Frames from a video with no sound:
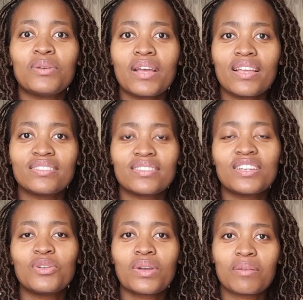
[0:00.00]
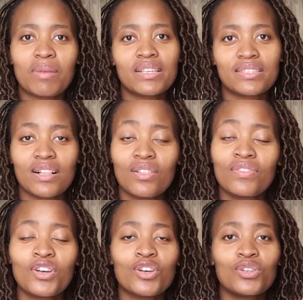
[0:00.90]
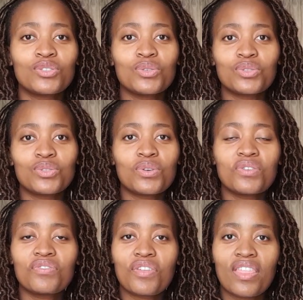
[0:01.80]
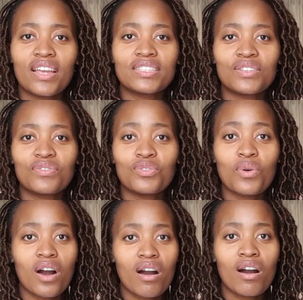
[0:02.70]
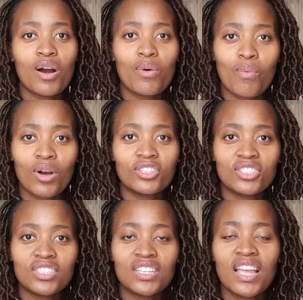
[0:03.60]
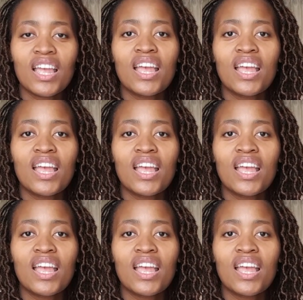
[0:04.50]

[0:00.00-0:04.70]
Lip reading: instead look at myself. So sorry for that if you are watching.